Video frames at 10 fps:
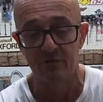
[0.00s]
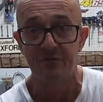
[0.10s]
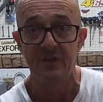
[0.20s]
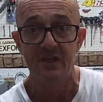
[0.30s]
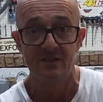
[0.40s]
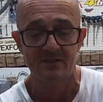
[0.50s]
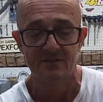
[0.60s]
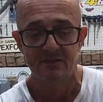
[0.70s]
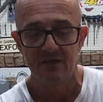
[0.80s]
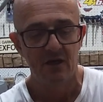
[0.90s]
with
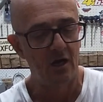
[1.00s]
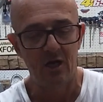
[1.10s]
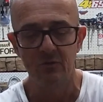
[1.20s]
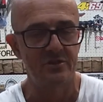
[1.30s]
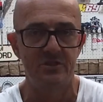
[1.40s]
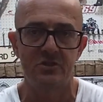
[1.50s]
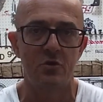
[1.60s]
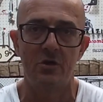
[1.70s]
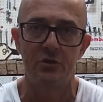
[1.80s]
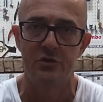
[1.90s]
this, I was just
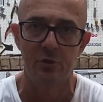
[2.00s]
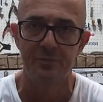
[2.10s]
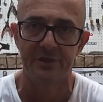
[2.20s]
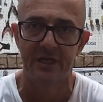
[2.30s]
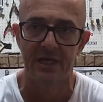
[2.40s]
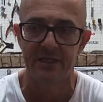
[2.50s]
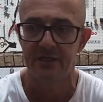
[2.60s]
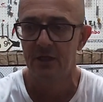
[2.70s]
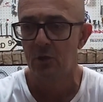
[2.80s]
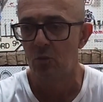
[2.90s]
trying to
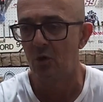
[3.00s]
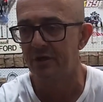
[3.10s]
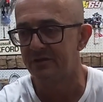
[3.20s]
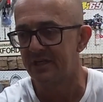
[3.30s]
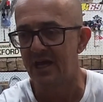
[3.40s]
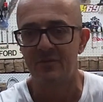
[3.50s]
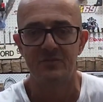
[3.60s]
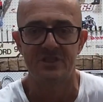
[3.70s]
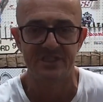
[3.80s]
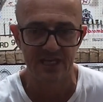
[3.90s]
duplicate what
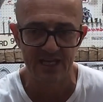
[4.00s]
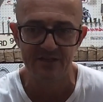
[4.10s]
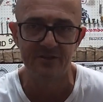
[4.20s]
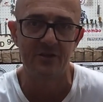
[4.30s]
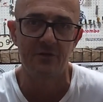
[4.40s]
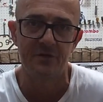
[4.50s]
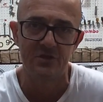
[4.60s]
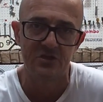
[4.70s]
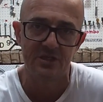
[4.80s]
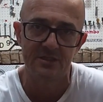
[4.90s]
comes standard on the
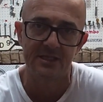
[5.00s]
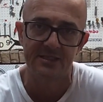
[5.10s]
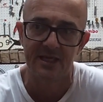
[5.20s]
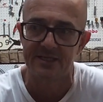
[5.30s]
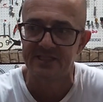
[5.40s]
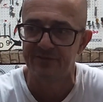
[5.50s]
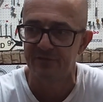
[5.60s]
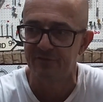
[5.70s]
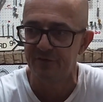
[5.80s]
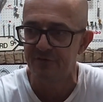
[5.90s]
GSXR
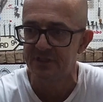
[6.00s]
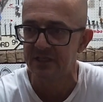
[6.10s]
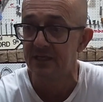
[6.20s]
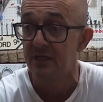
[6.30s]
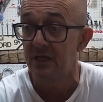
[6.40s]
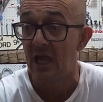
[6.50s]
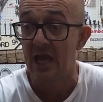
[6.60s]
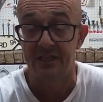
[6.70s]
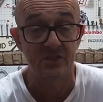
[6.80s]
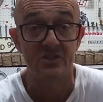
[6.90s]
750,
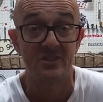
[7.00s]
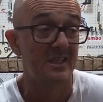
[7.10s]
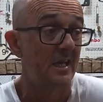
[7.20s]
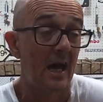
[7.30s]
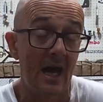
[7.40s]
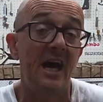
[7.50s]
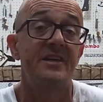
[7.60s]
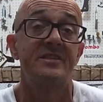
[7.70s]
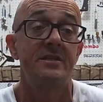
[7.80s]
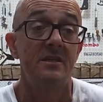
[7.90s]
and it's just
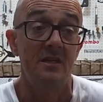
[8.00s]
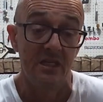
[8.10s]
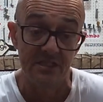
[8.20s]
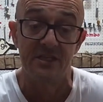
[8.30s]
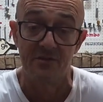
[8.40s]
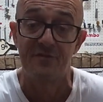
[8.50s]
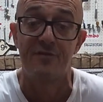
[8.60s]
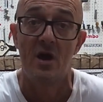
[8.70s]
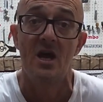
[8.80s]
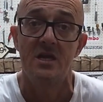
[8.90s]
cast into the
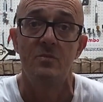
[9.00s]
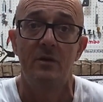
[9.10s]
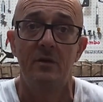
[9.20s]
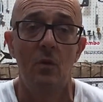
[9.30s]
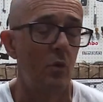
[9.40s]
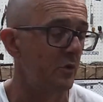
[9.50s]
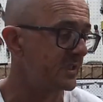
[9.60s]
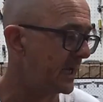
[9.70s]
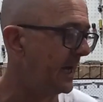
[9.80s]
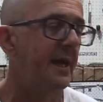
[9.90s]
frame, or it's
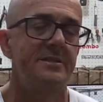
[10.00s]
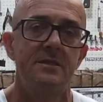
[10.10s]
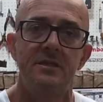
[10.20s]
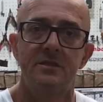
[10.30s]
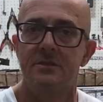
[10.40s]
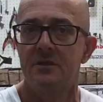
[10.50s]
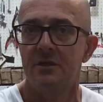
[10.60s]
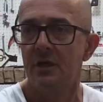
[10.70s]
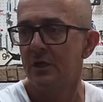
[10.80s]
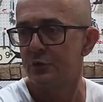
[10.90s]
cast into
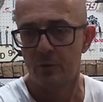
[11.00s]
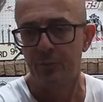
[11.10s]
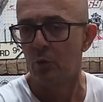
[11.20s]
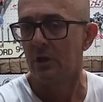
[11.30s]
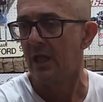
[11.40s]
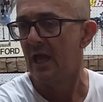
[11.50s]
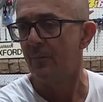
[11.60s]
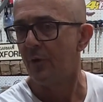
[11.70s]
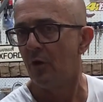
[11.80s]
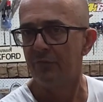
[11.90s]
the triple
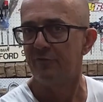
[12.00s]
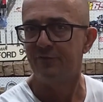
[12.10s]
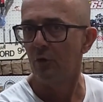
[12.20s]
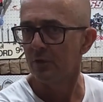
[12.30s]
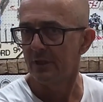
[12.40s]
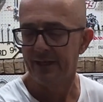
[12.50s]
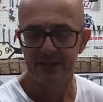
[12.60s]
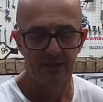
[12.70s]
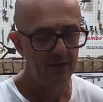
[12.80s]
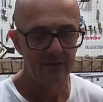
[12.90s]
clamp on the fork
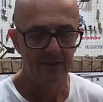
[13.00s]
leg,